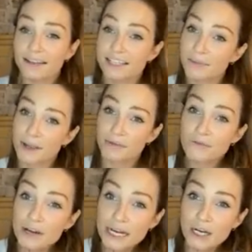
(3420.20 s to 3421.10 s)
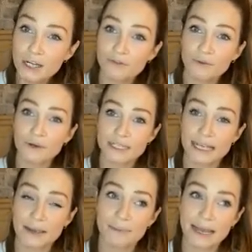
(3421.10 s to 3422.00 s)
it's something I'm really looking forward to
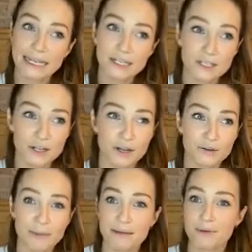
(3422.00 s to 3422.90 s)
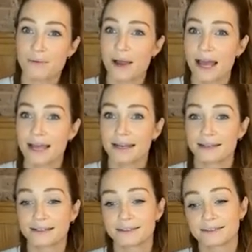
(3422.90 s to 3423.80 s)
getting back into, maybe
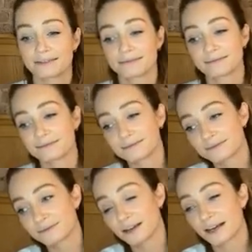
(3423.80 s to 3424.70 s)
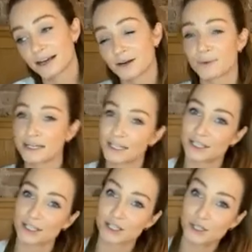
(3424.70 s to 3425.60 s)
when
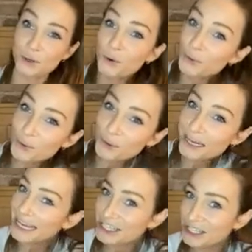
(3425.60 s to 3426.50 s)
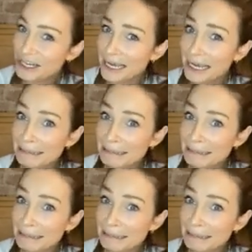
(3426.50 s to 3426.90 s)
winter's at school next year.